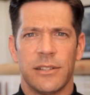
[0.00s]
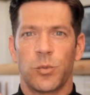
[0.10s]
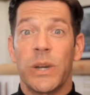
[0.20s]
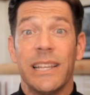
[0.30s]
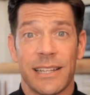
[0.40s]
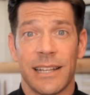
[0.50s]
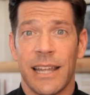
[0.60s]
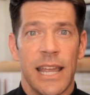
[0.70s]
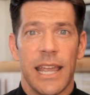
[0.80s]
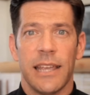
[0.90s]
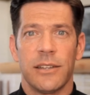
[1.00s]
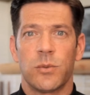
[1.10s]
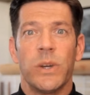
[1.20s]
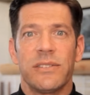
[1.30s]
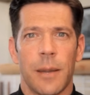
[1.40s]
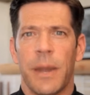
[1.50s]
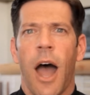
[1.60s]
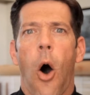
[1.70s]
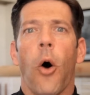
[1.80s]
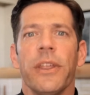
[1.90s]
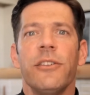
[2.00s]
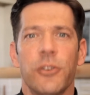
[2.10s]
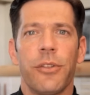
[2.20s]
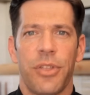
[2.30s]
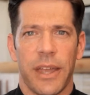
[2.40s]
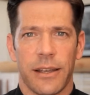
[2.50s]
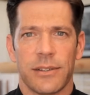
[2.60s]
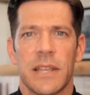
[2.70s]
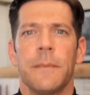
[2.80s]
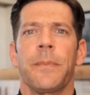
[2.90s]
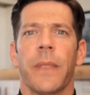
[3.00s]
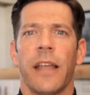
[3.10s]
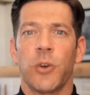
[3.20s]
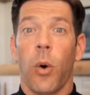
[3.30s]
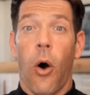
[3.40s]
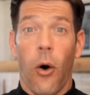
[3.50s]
reason, is wisdom, all these good things. And so